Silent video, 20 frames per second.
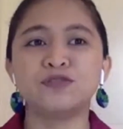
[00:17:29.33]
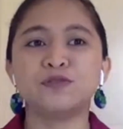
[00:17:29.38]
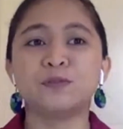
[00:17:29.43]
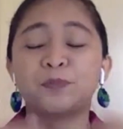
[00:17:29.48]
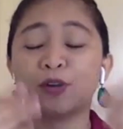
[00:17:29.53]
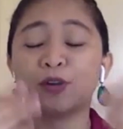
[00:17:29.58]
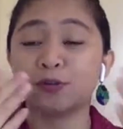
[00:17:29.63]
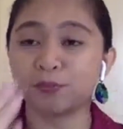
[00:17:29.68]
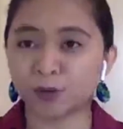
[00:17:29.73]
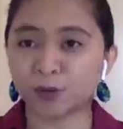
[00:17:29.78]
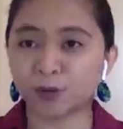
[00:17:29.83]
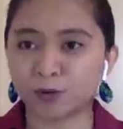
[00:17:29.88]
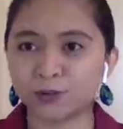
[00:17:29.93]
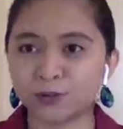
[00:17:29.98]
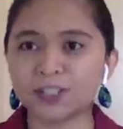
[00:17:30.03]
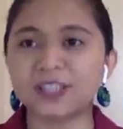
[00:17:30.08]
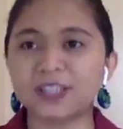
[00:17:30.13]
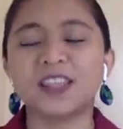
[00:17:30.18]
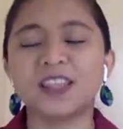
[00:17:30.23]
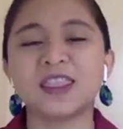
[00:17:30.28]
promote
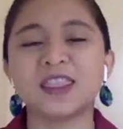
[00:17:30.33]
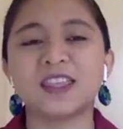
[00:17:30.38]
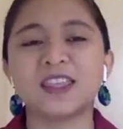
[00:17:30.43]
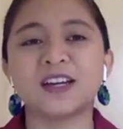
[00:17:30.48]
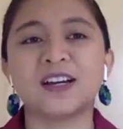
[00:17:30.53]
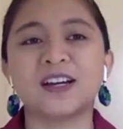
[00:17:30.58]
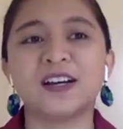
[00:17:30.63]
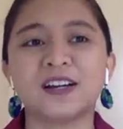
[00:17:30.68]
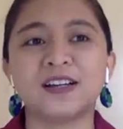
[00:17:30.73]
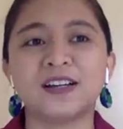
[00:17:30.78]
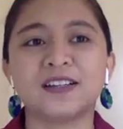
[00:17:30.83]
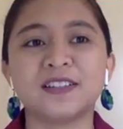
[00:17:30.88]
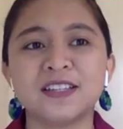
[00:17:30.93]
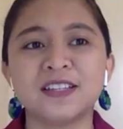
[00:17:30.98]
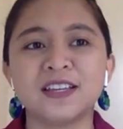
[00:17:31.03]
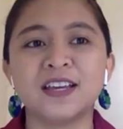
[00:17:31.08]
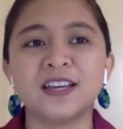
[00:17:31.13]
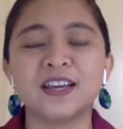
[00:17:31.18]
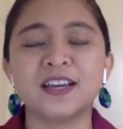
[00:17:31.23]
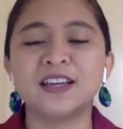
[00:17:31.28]
the
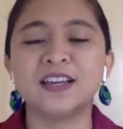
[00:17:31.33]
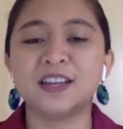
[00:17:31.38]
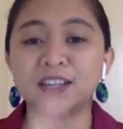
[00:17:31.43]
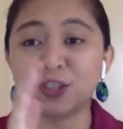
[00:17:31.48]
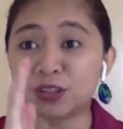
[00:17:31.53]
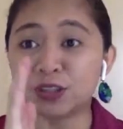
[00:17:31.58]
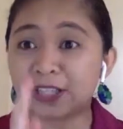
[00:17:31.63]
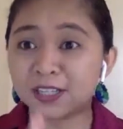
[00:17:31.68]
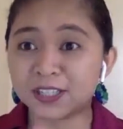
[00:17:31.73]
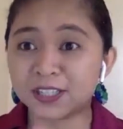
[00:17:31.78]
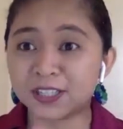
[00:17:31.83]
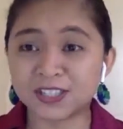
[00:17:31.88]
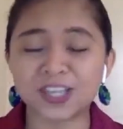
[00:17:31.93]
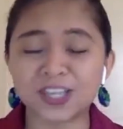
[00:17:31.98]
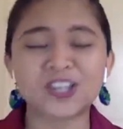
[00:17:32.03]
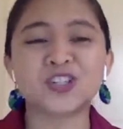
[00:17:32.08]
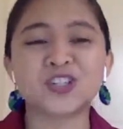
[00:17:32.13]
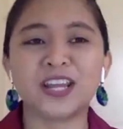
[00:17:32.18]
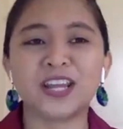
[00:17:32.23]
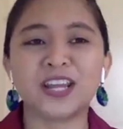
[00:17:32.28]
utilization
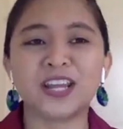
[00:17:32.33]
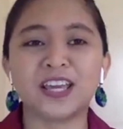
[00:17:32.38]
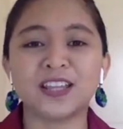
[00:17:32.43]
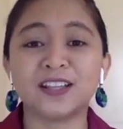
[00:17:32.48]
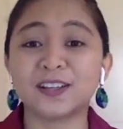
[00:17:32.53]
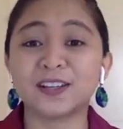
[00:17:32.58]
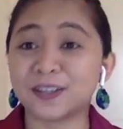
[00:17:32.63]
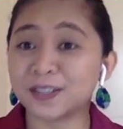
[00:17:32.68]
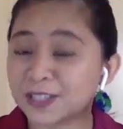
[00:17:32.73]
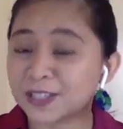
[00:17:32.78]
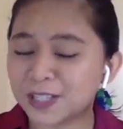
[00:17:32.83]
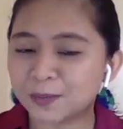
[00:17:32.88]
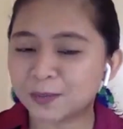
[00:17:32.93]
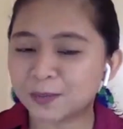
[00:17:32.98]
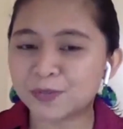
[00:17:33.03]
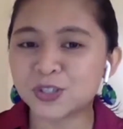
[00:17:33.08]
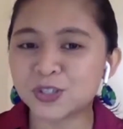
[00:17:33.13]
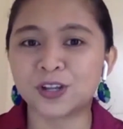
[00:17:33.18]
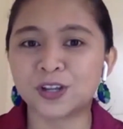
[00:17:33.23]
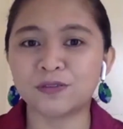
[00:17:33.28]
and consumption
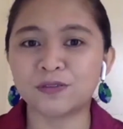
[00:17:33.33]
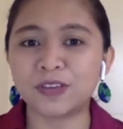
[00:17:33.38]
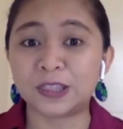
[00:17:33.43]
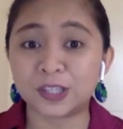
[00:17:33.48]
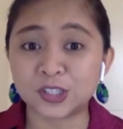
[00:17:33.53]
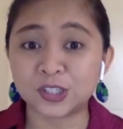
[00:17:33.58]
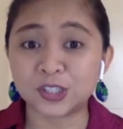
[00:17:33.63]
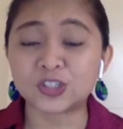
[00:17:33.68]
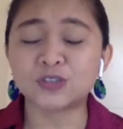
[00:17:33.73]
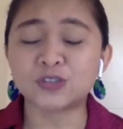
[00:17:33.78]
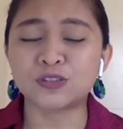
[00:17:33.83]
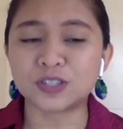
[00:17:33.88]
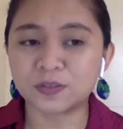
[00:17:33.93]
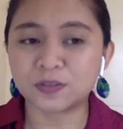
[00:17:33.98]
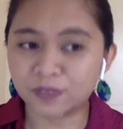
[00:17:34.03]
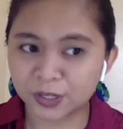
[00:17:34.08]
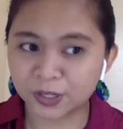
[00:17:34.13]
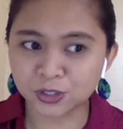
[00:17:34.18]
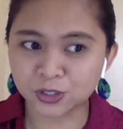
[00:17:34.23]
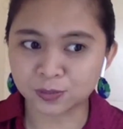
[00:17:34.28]
of indigenous
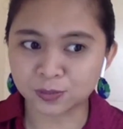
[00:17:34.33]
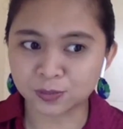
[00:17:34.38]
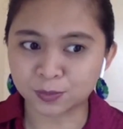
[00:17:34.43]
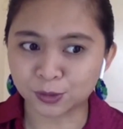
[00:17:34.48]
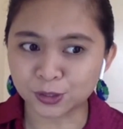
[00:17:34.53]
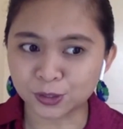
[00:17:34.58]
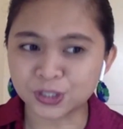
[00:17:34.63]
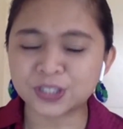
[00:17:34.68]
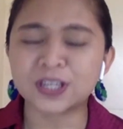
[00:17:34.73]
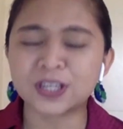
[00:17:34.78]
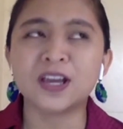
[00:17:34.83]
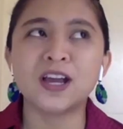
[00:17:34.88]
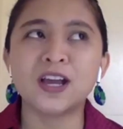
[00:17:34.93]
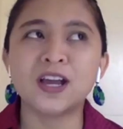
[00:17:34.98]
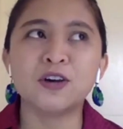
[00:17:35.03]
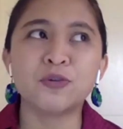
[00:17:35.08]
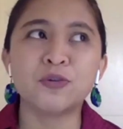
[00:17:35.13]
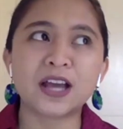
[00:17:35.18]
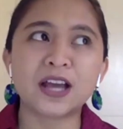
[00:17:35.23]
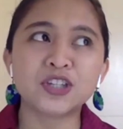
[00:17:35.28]
vegetables. We
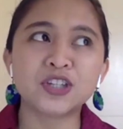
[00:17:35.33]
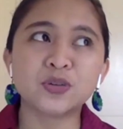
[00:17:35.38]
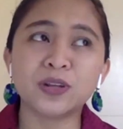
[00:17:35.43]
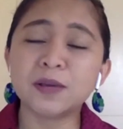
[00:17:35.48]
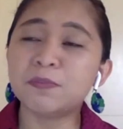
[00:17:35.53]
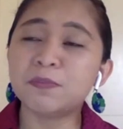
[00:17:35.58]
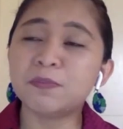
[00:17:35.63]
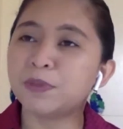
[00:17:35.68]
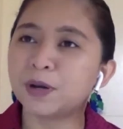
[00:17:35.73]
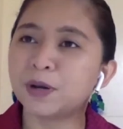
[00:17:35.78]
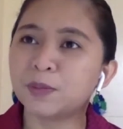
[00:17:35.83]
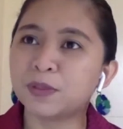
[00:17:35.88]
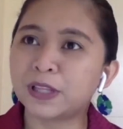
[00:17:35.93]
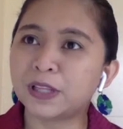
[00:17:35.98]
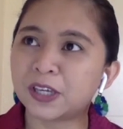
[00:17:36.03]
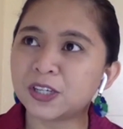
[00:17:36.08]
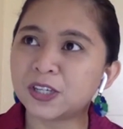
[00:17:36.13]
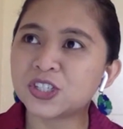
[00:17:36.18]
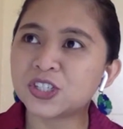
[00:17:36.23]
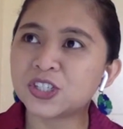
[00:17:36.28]
actually
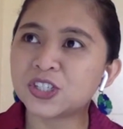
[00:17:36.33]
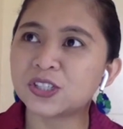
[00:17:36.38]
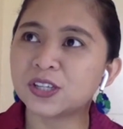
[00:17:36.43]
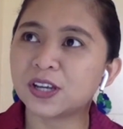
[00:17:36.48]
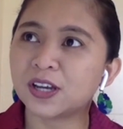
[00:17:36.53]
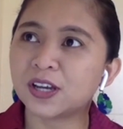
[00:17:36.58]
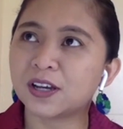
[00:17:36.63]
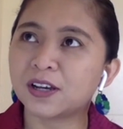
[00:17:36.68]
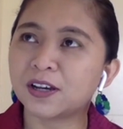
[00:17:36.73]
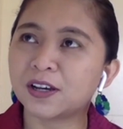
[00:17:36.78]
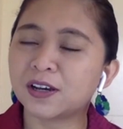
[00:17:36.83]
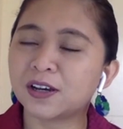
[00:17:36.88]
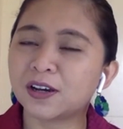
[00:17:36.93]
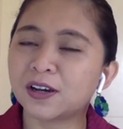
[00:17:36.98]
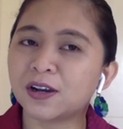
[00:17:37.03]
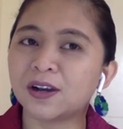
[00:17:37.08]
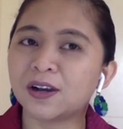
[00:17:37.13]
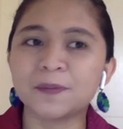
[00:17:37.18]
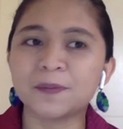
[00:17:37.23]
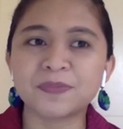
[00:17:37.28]
published
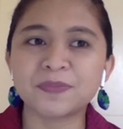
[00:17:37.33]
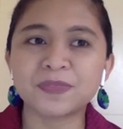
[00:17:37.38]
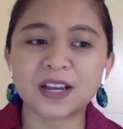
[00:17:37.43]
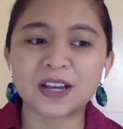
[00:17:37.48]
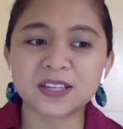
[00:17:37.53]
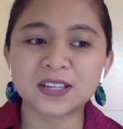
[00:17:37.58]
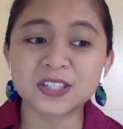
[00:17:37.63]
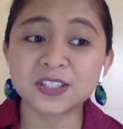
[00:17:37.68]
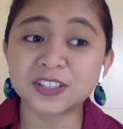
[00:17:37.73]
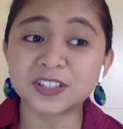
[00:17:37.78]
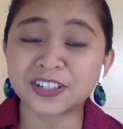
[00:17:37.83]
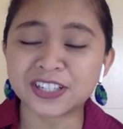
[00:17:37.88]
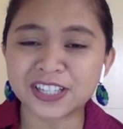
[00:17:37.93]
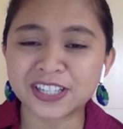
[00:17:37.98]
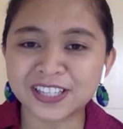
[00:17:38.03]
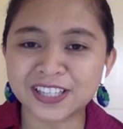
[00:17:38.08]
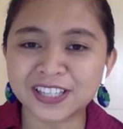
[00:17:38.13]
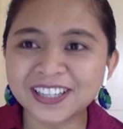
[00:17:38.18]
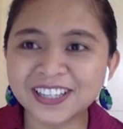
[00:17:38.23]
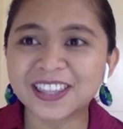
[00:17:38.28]
a
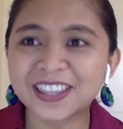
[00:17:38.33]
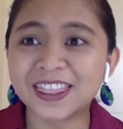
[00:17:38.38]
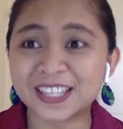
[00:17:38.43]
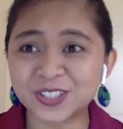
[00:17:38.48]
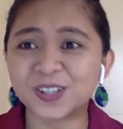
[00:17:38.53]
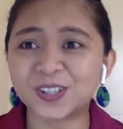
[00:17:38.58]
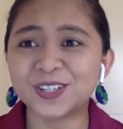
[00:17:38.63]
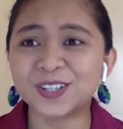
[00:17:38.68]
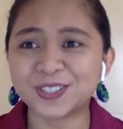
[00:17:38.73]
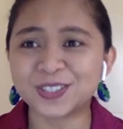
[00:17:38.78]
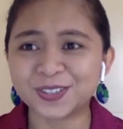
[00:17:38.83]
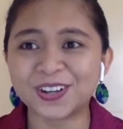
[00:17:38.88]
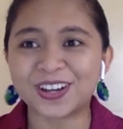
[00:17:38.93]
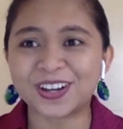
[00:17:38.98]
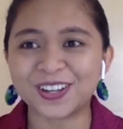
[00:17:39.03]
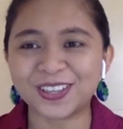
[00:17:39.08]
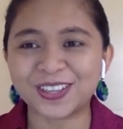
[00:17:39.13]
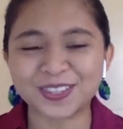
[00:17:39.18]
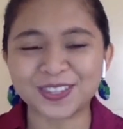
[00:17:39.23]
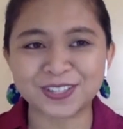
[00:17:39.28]
study. This also got in
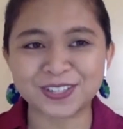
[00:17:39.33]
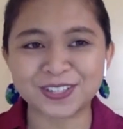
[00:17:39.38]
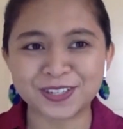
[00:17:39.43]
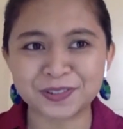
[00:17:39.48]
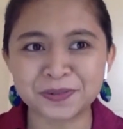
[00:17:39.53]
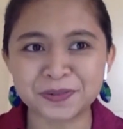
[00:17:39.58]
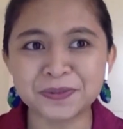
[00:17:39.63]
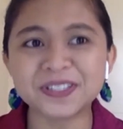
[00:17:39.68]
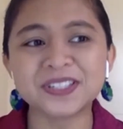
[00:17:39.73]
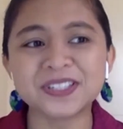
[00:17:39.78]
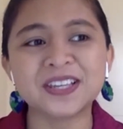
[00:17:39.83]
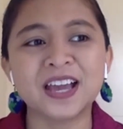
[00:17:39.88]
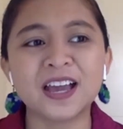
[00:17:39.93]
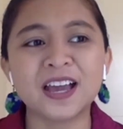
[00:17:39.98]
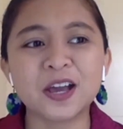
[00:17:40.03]
the news. We